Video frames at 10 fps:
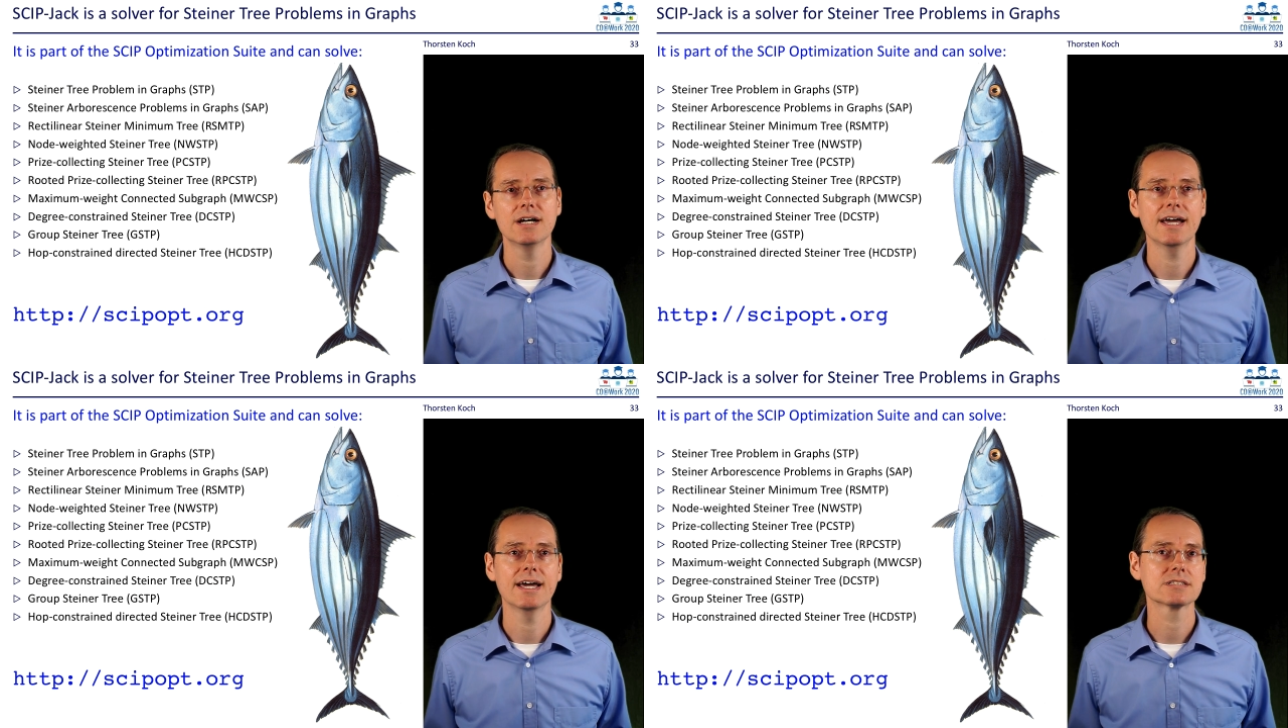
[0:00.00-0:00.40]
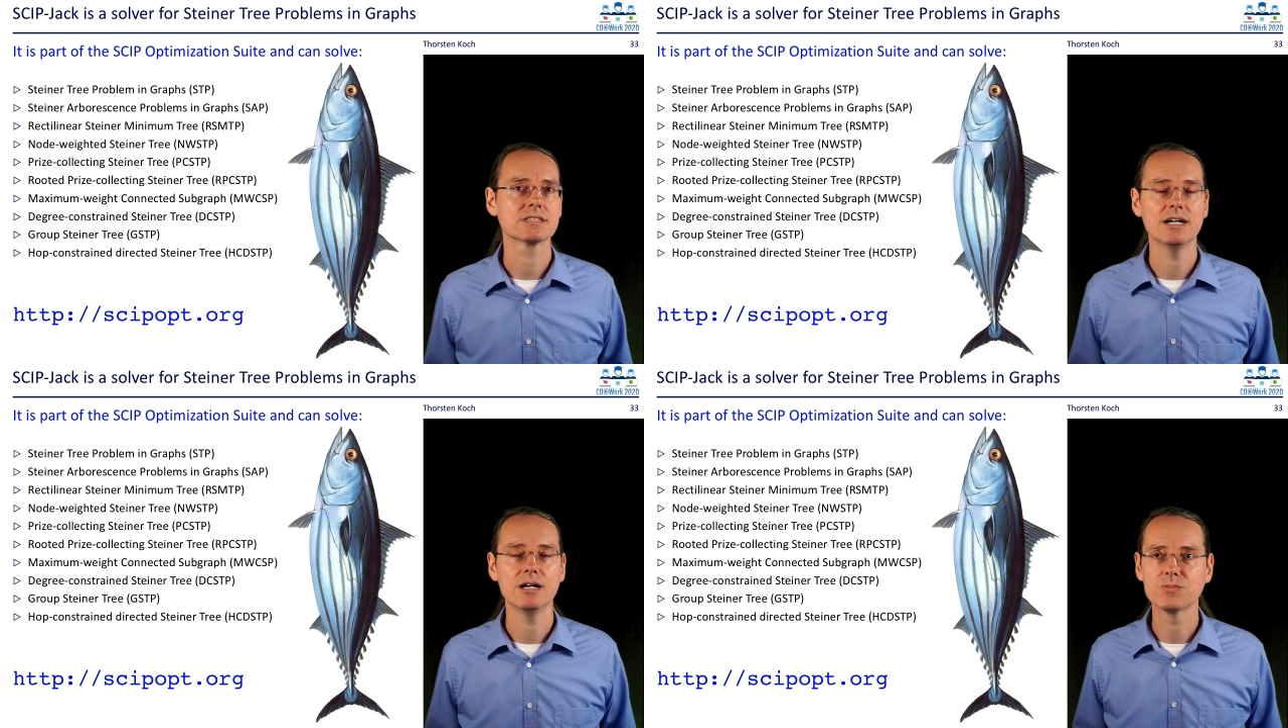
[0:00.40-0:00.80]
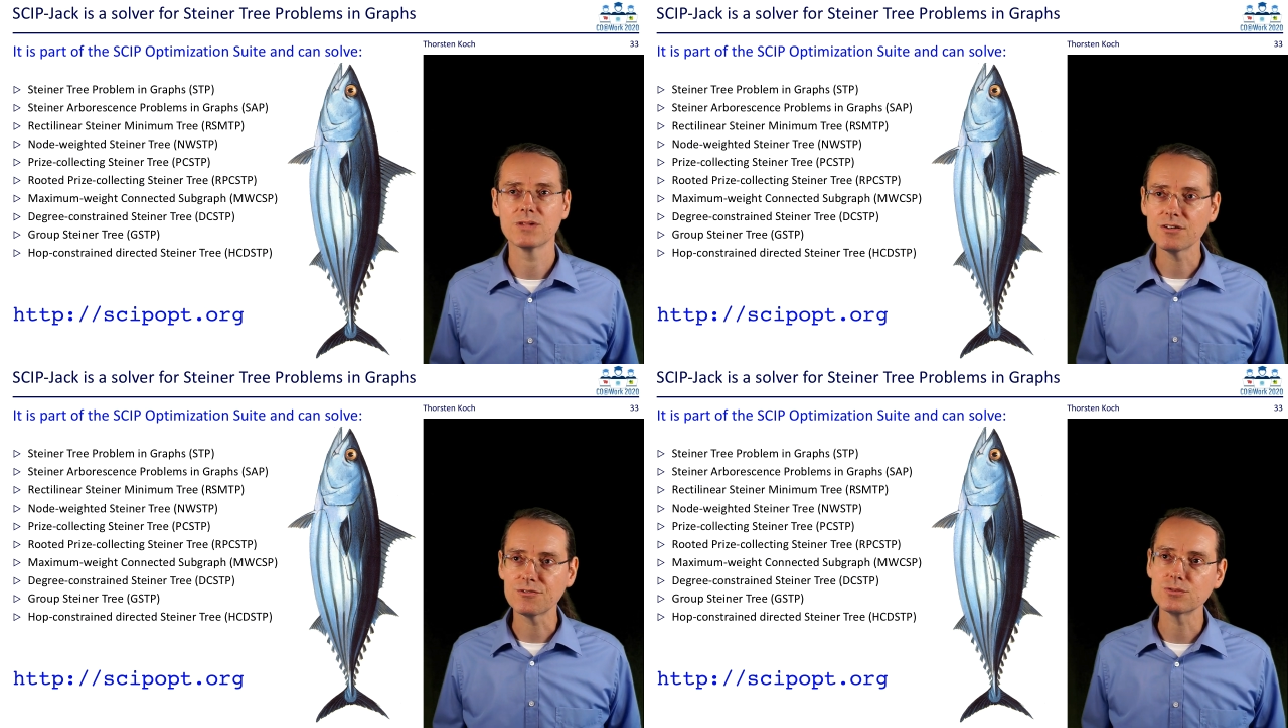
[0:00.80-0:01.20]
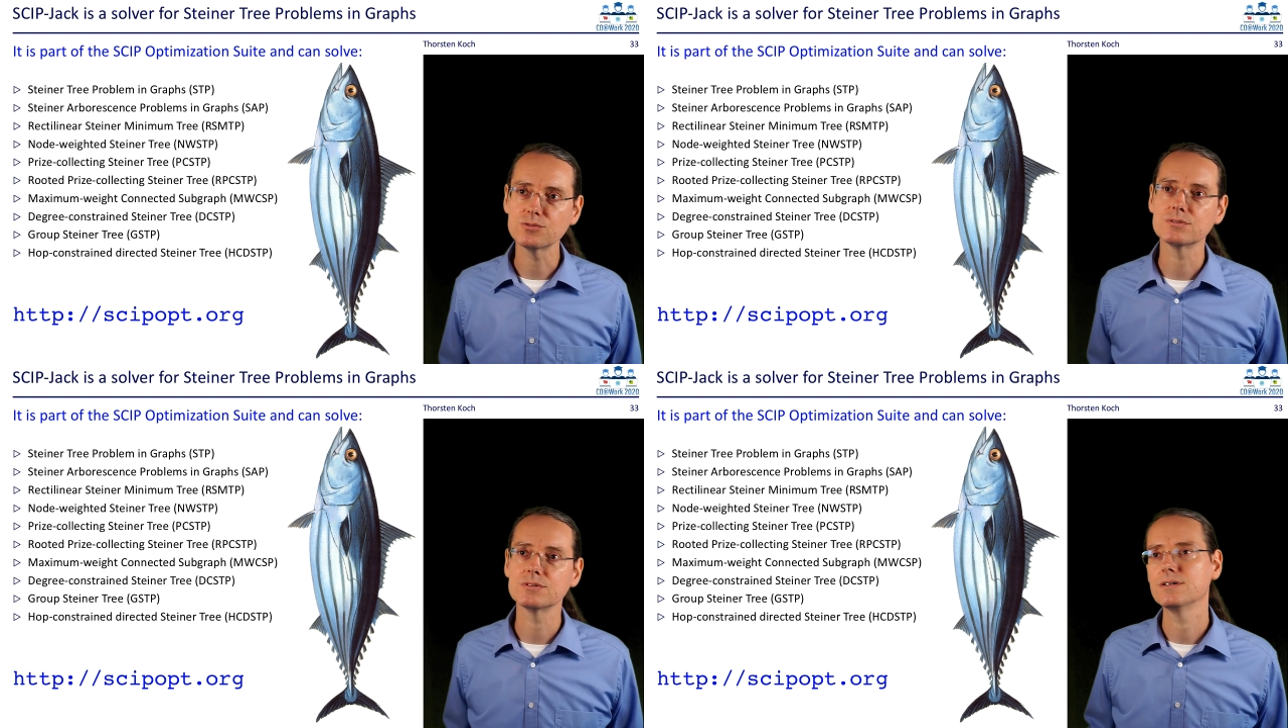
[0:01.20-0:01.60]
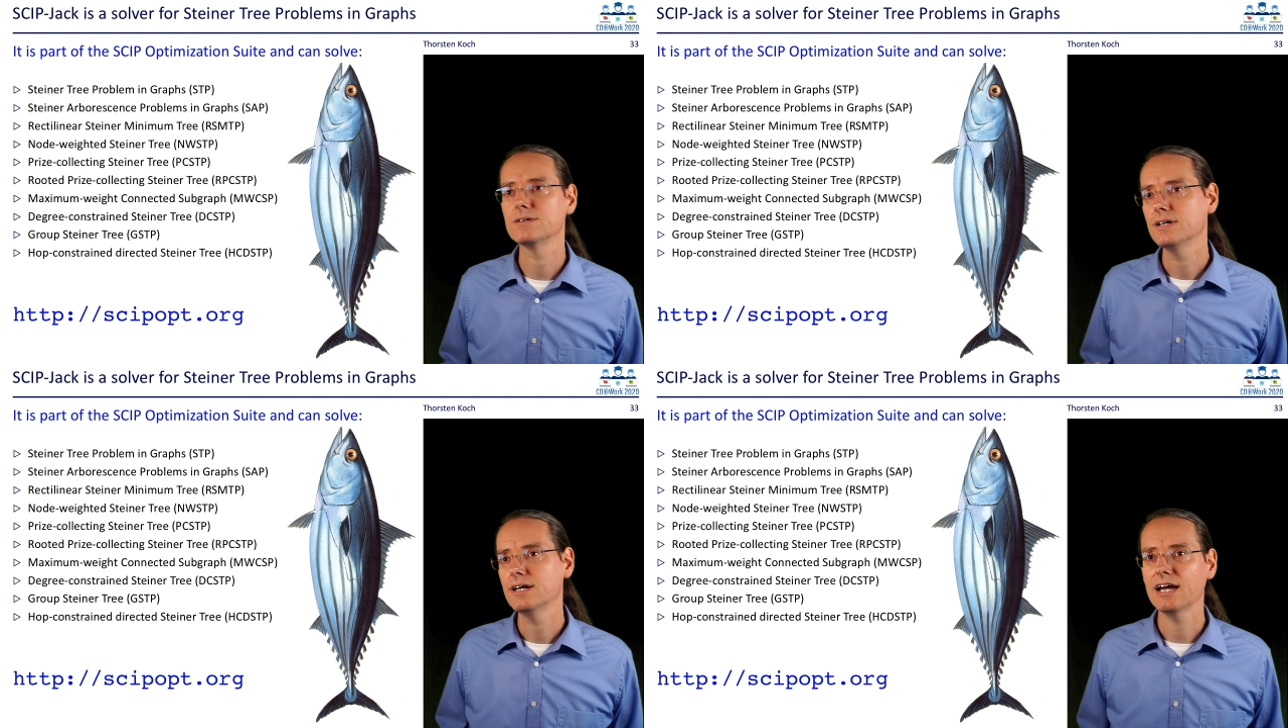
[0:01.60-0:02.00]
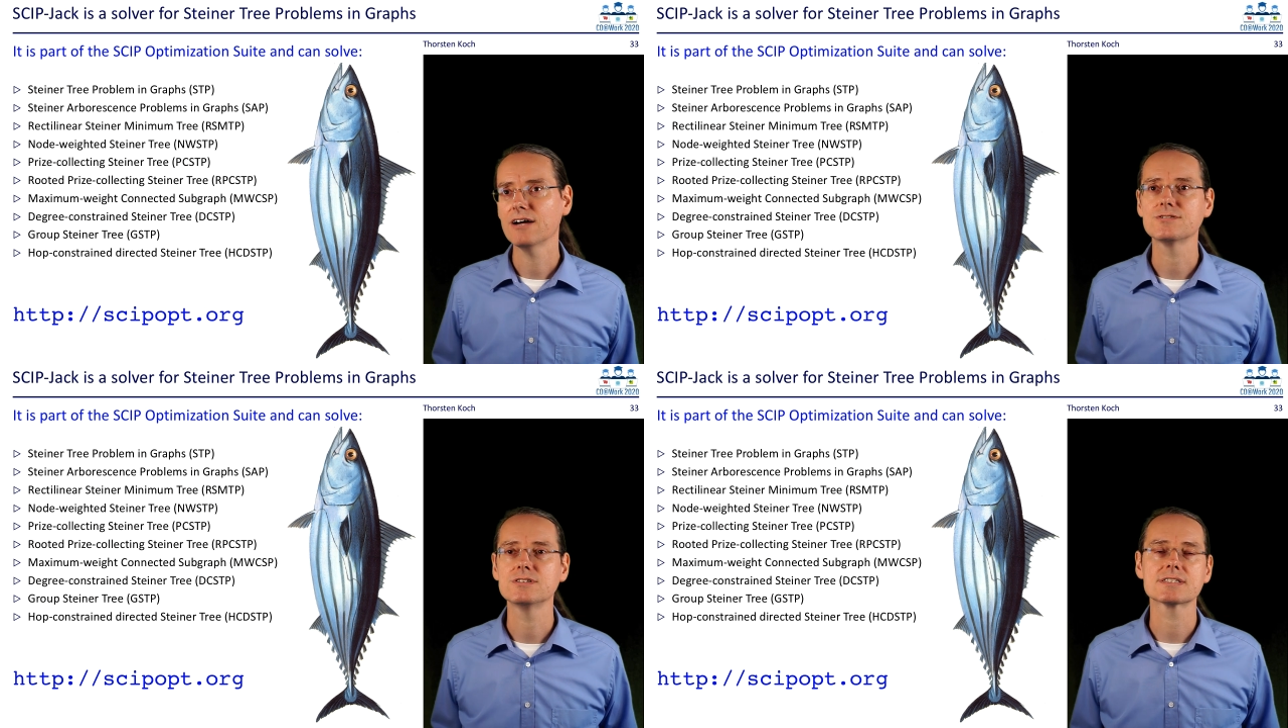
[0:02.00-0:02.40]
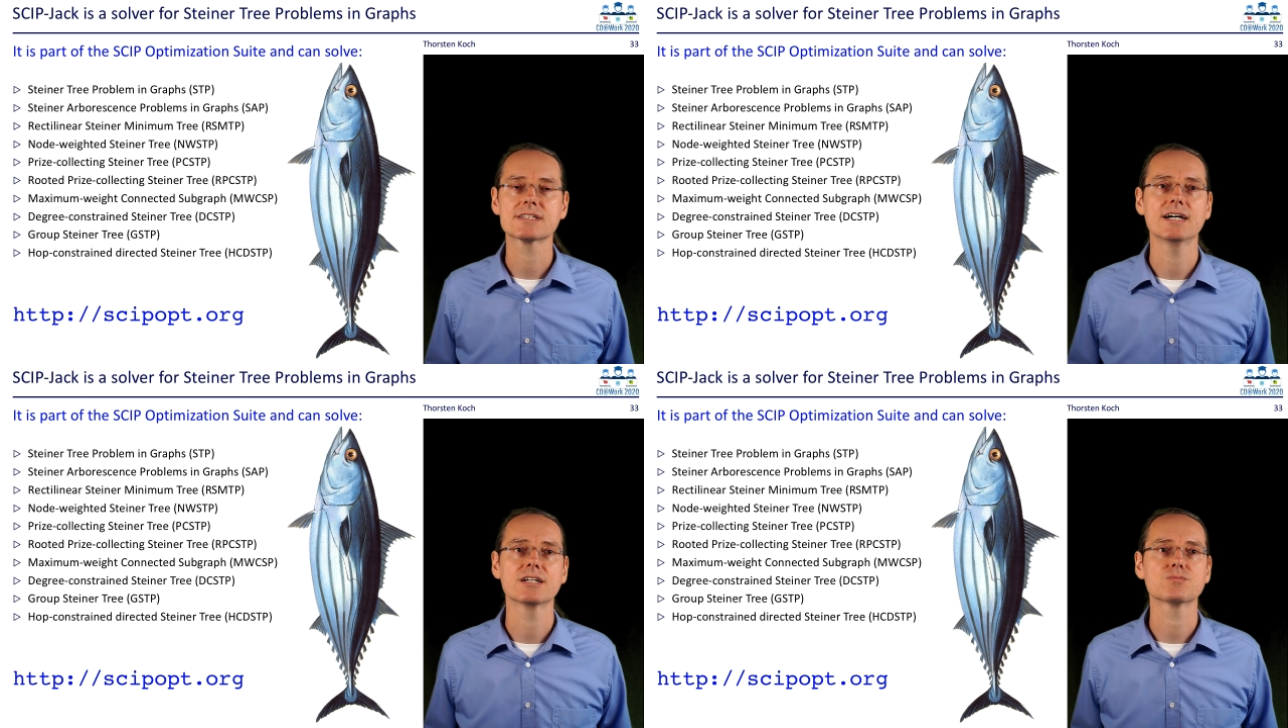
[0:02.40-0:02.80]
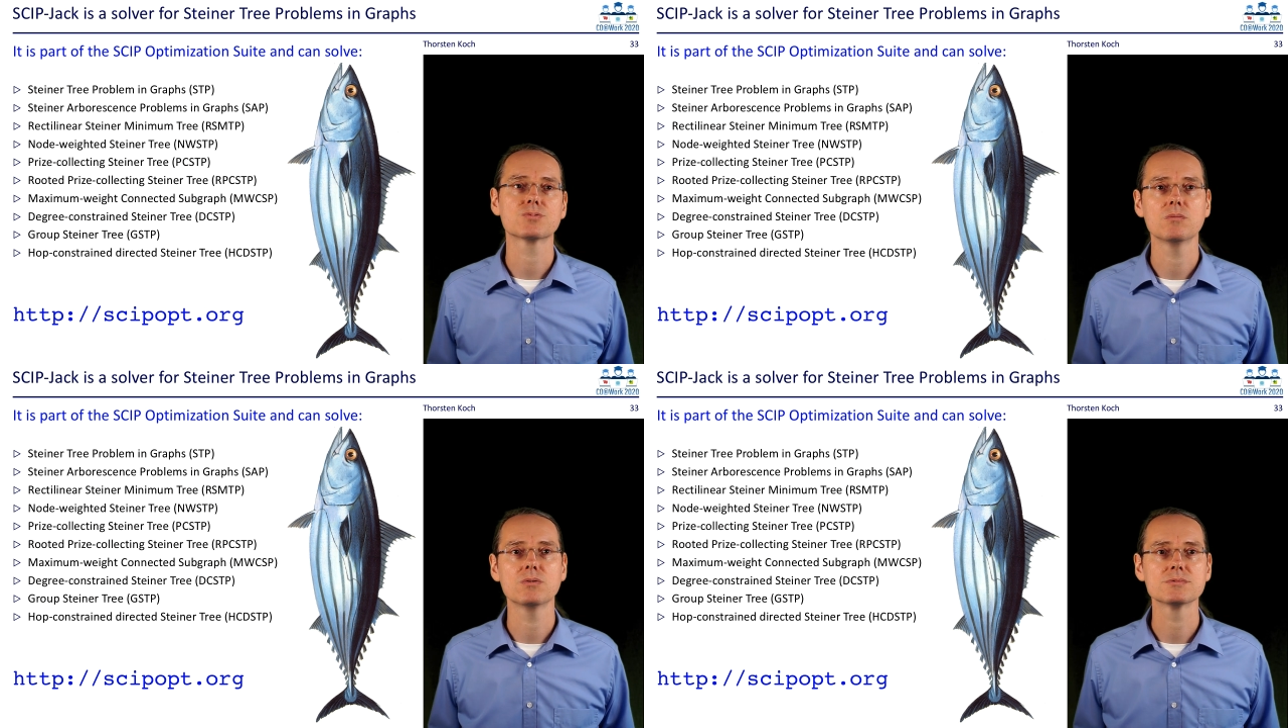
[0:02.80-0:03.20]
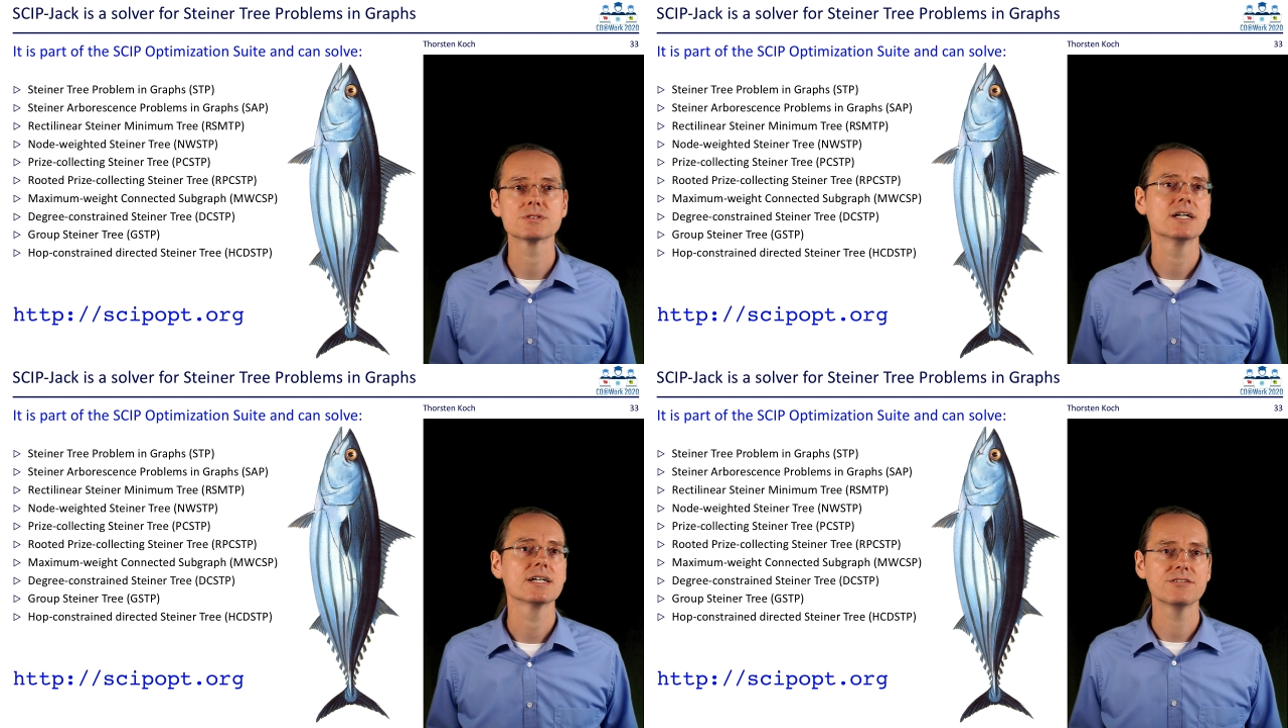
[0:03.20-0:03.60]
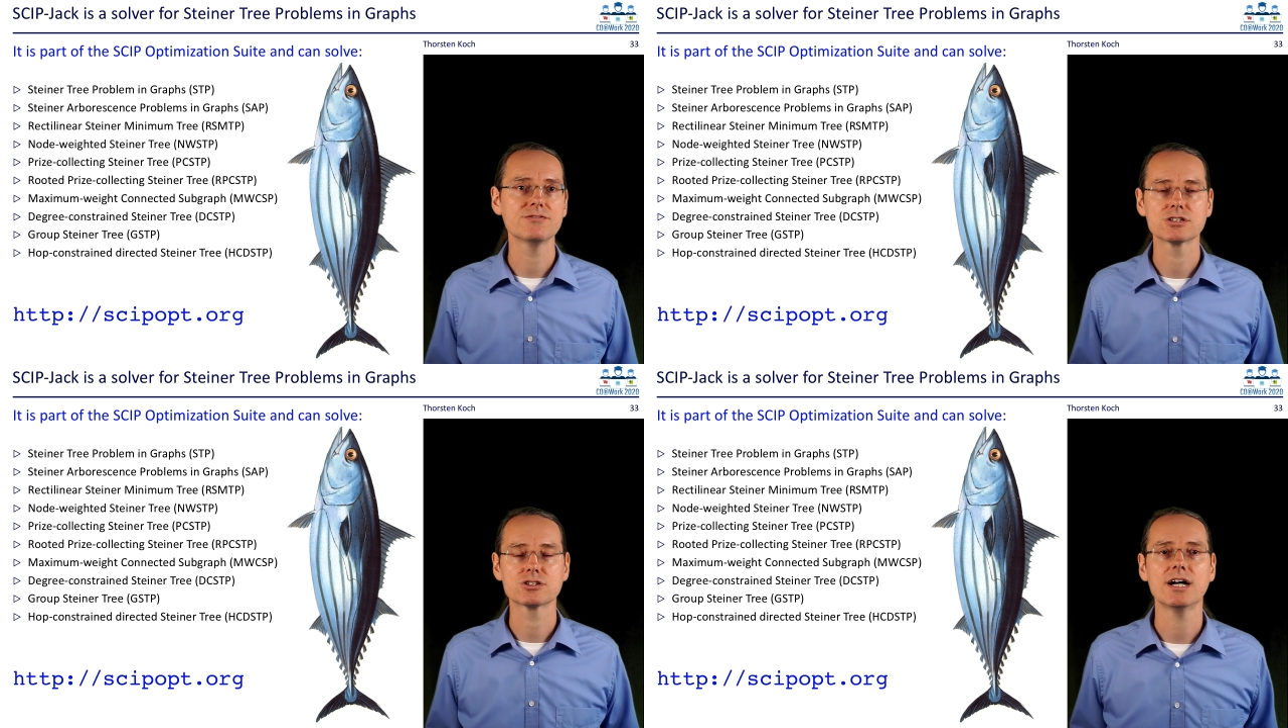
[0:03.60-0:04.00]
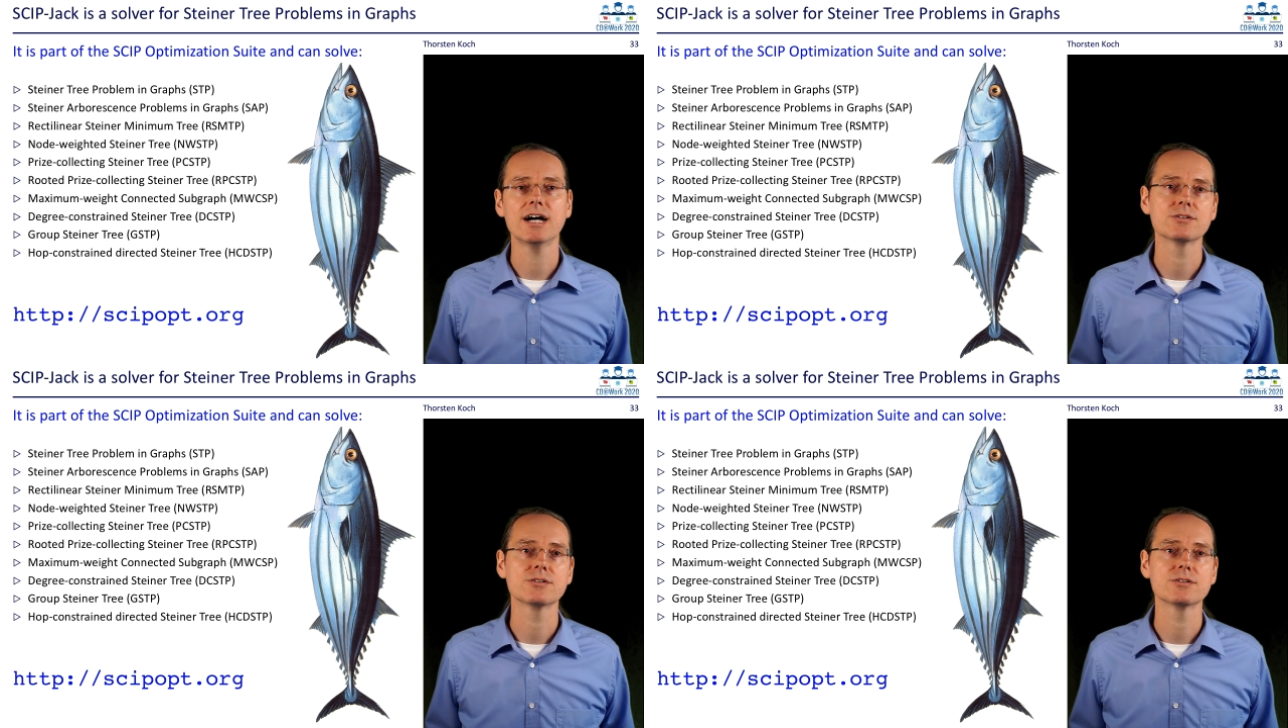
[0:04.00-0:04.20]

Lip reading: and if you have these kind of problems, give it a try.